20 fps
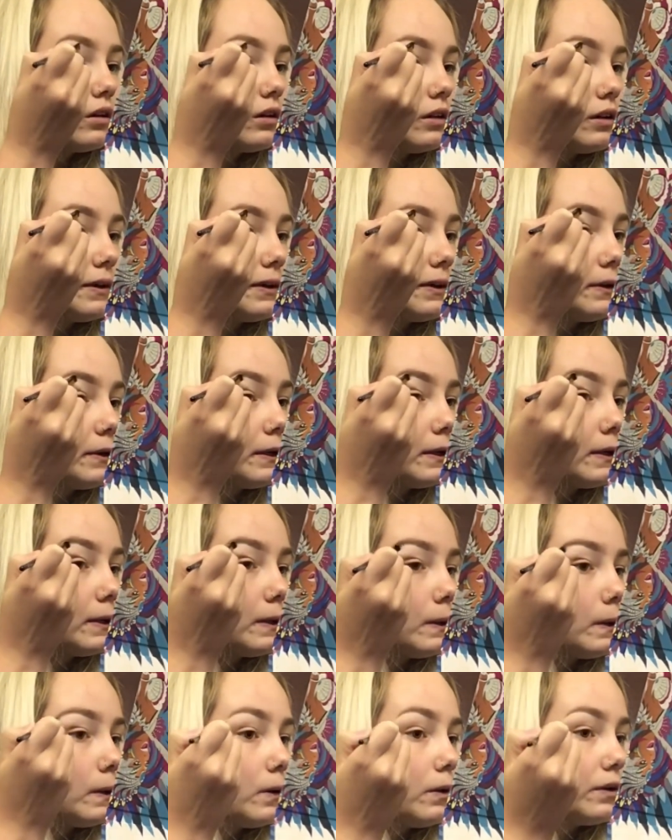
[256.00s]
You know, get
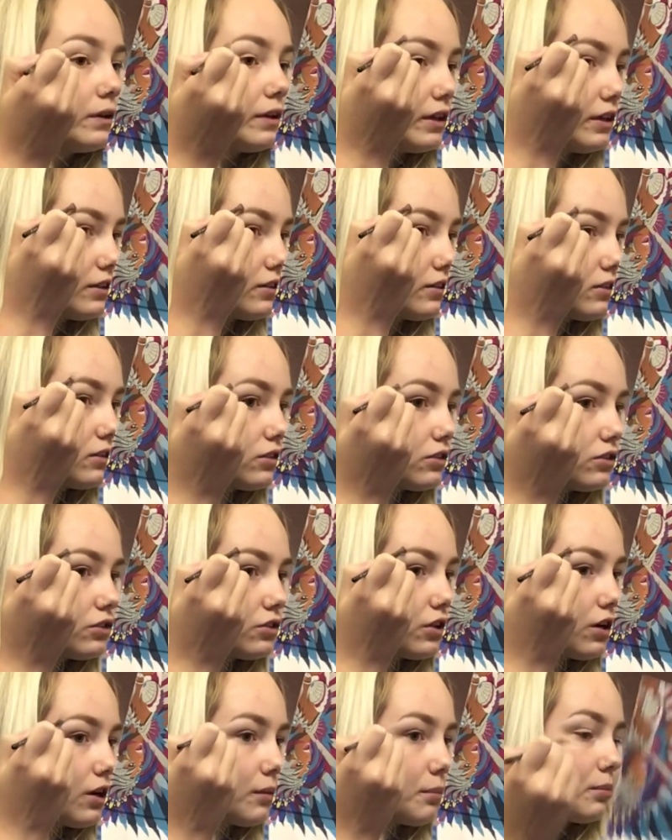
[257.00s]
it all nice and
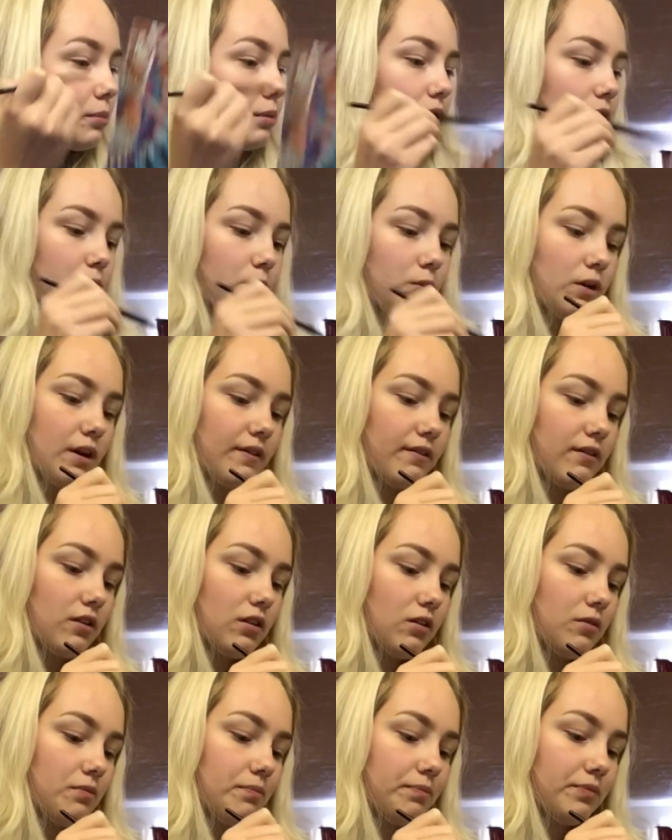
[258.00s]
sharp and whatever.